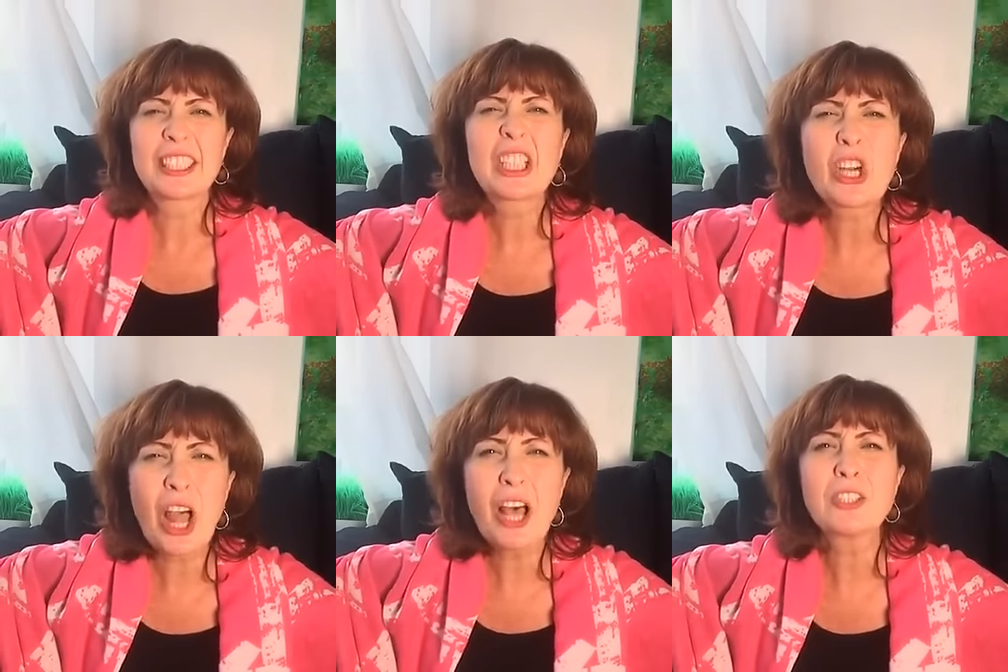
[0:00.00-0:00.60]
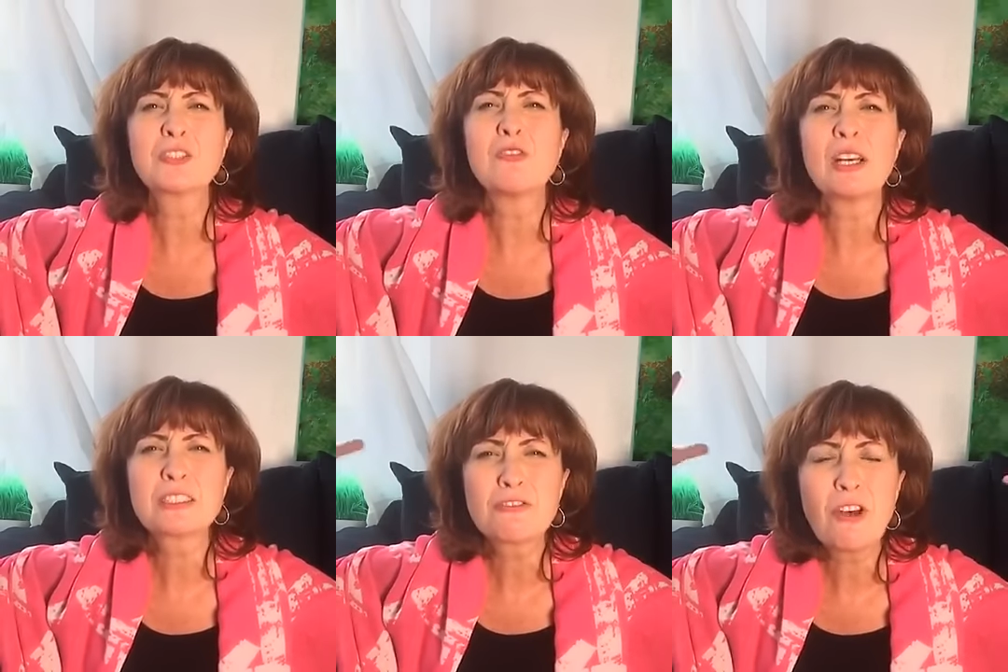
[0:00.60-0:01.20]
Crowds
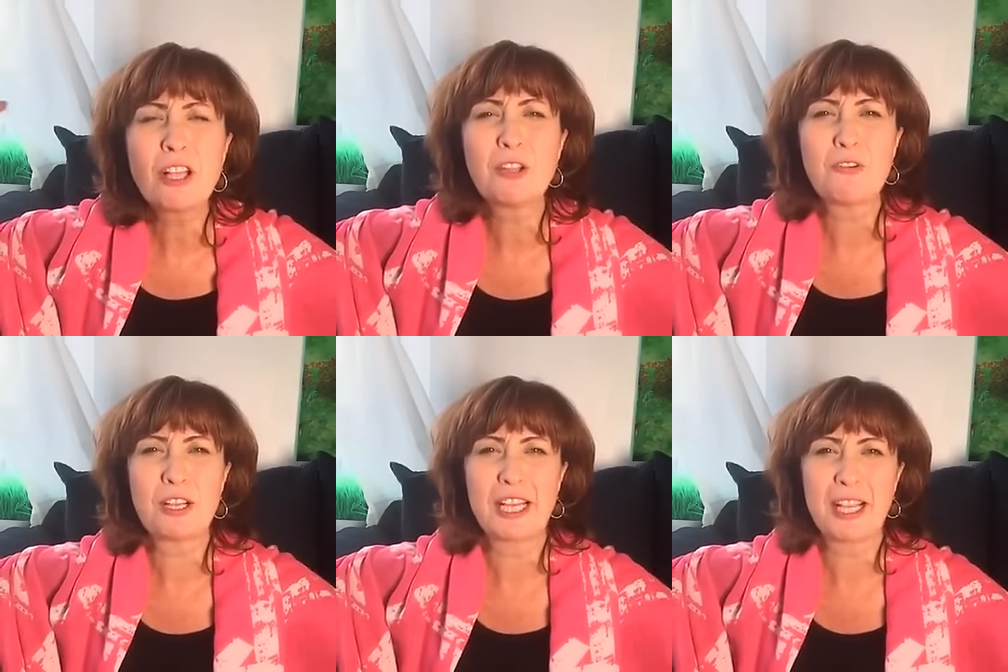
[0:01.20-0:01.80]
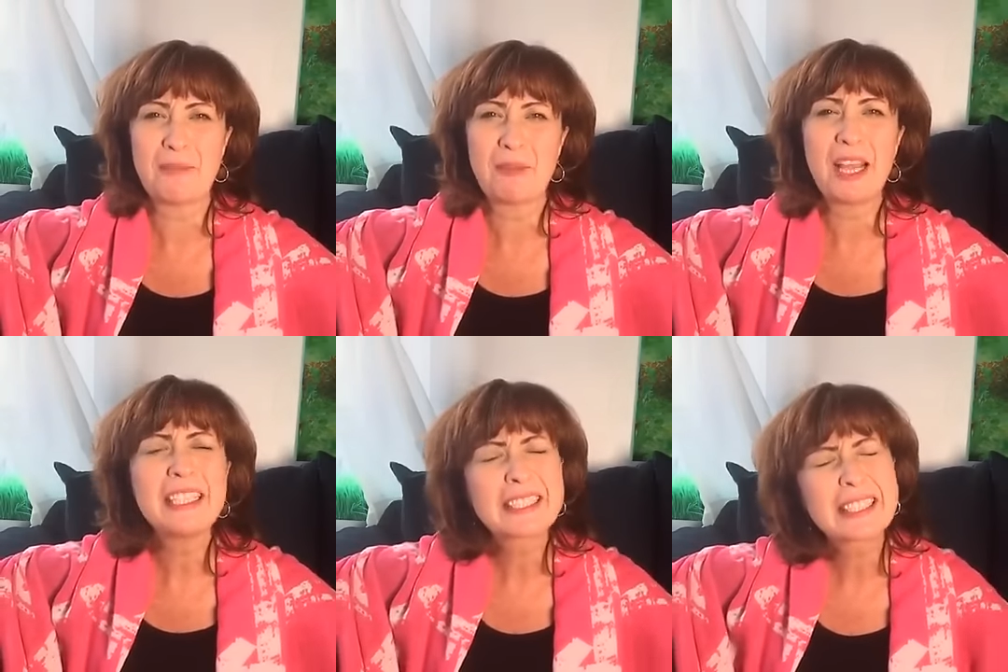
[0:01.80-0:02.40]
was following him
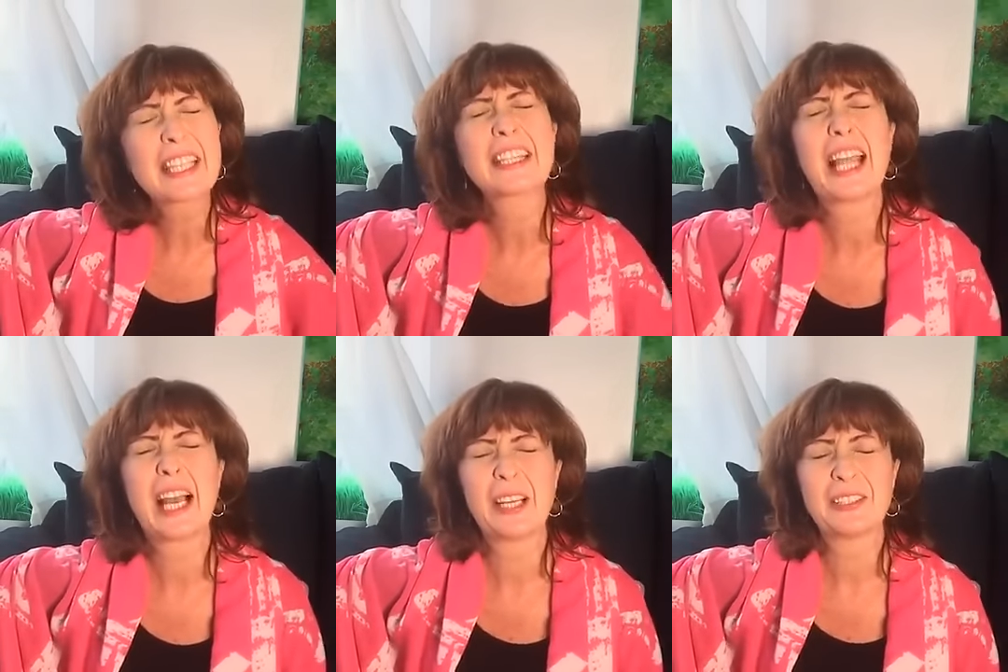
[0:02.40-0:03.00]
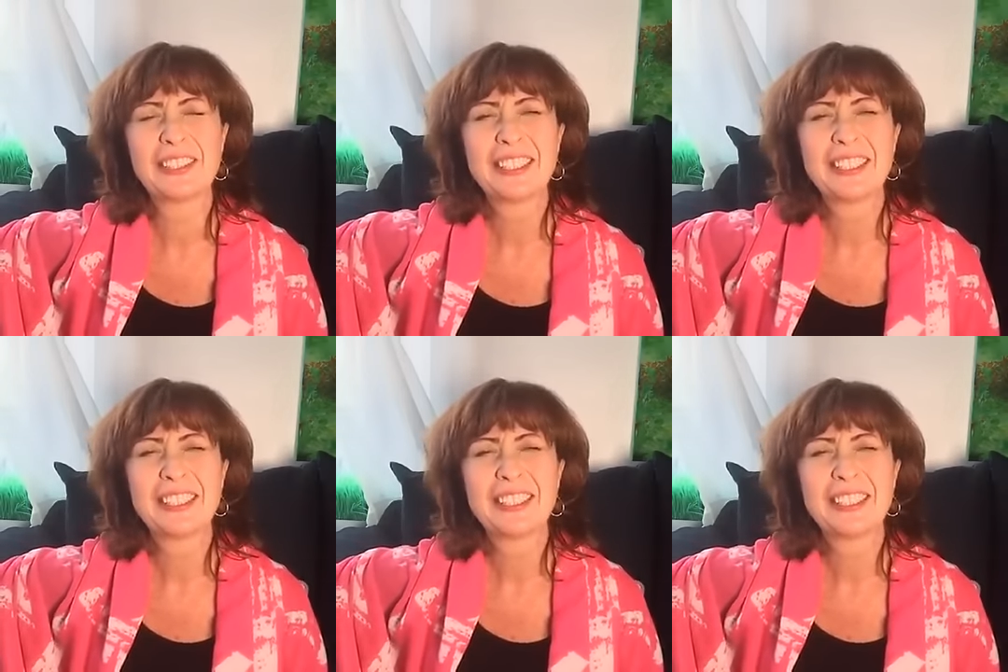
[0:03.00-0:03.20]
and he sat down.